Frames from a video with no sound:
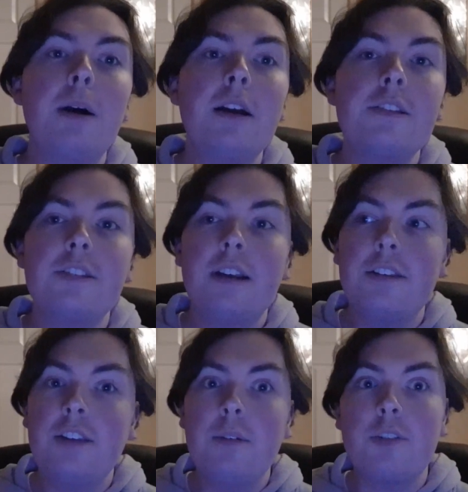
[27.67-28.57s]
But
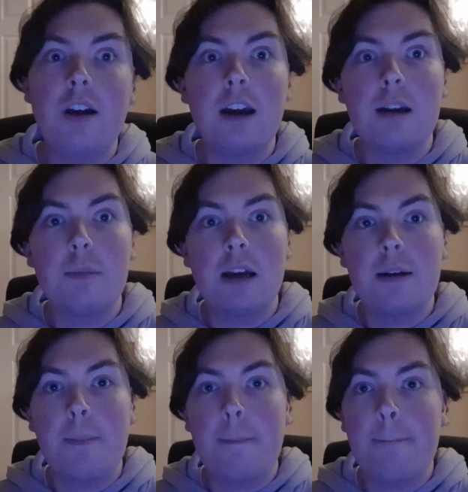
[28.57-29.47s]
at the same time,
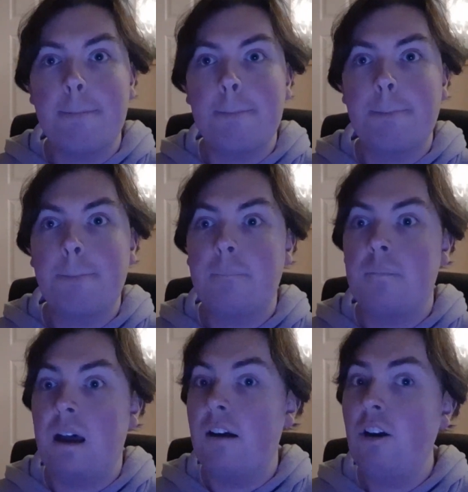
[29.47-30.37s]

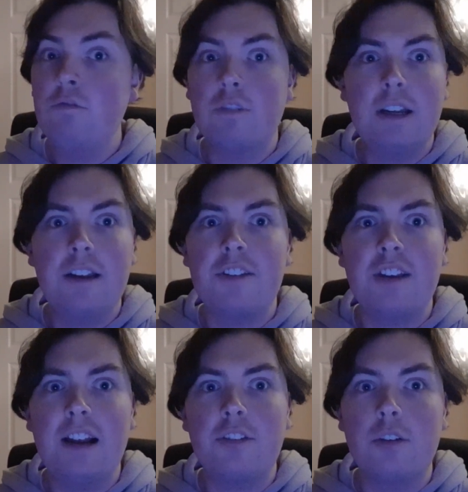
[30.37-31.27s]
I got really
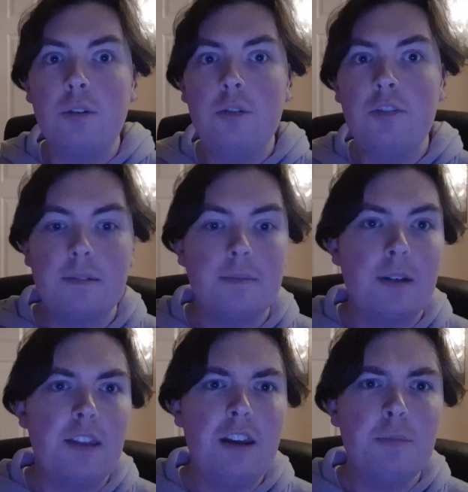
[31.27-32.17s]
into tattoos.
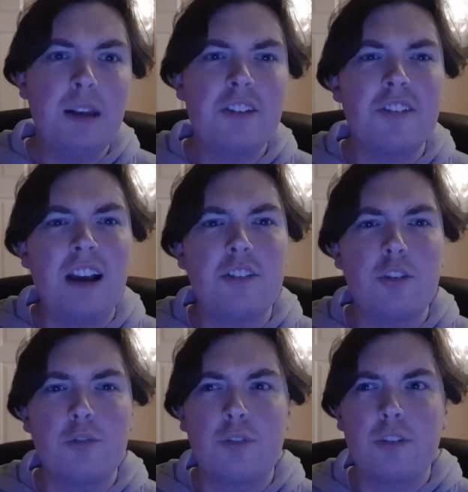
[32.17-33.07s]
I think I've been into
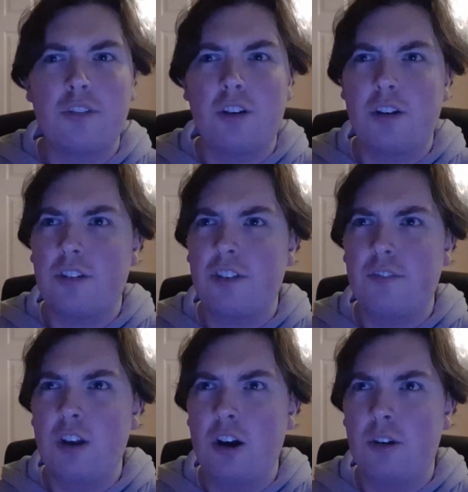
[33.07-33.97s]
tattoos for as long as
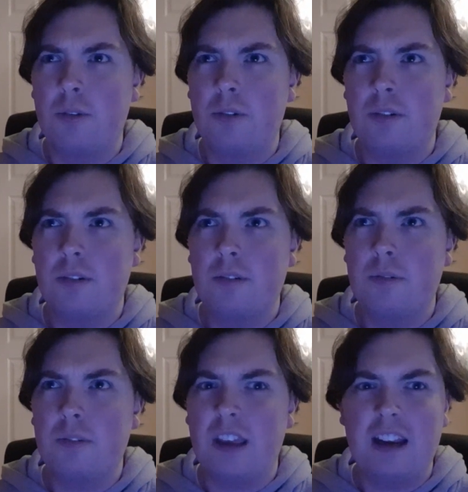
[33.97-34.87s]
I've known
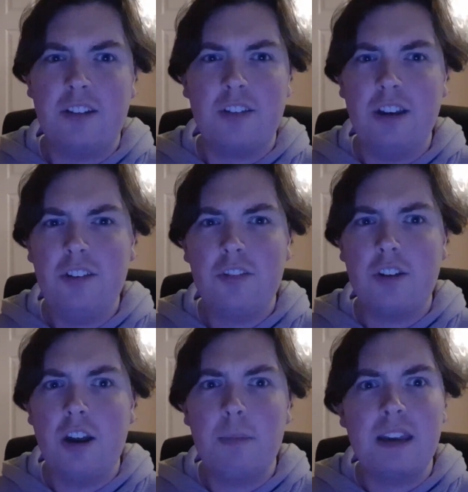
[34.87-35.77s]
they
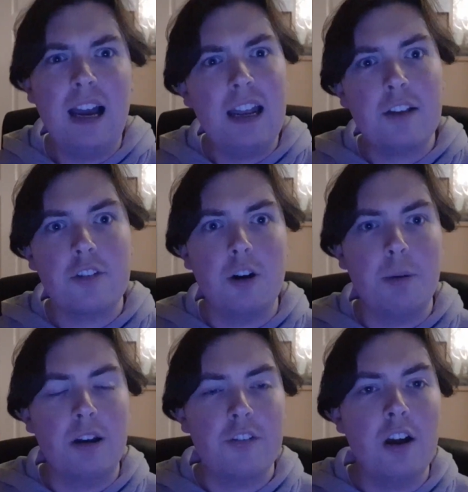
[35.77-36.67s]
exist. I know my dad has a
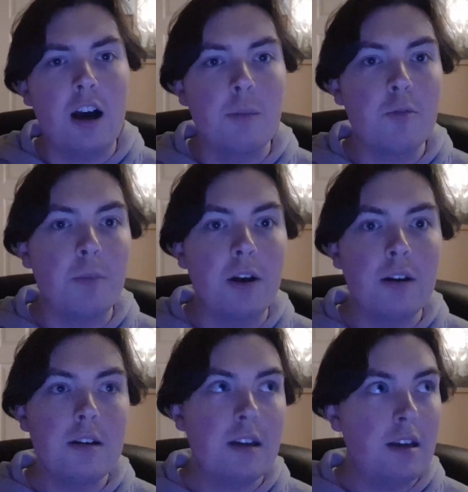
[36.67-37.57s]
couple on his arms, but